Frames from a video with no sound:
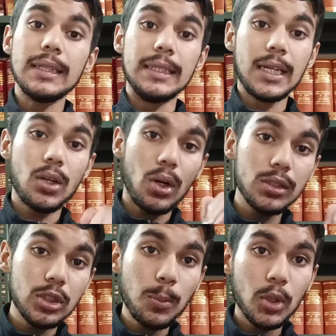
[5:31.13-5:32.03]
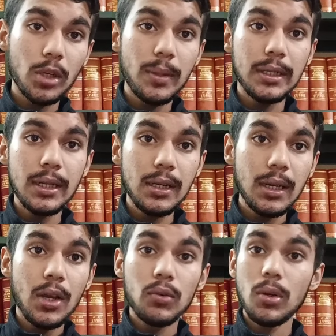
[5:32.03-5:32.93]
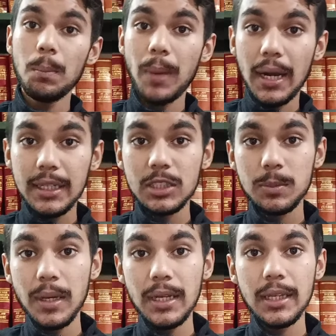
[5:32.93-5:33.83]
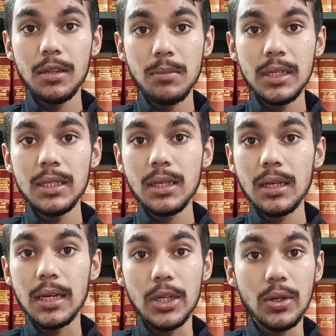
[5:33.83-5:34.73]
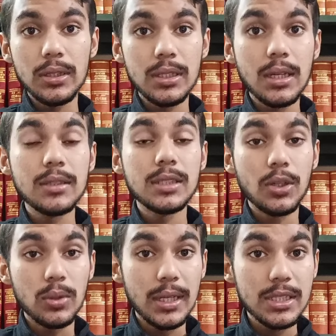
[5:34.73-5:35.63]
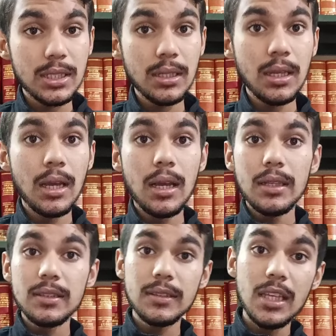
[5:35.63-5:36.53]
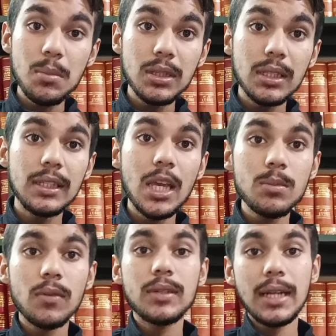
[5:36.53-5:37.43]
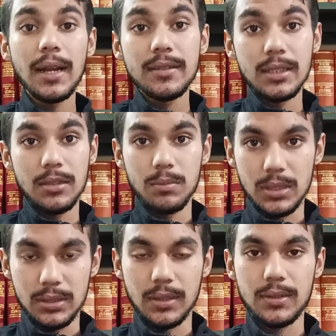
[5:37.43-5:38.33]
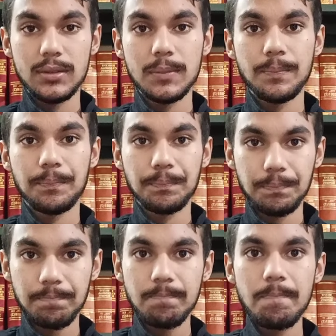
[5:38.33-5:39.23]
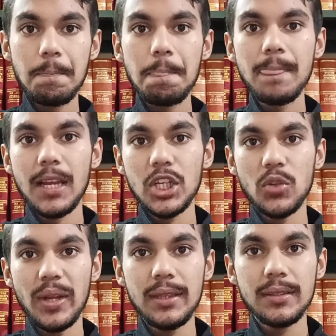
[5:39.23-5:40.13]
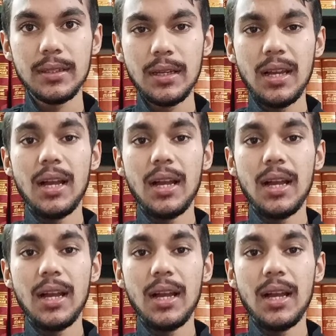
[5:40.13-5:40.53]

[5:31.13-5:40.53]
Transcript: They are also prohibited from participating in money circulation scheme in the name of direct selling business. 12th,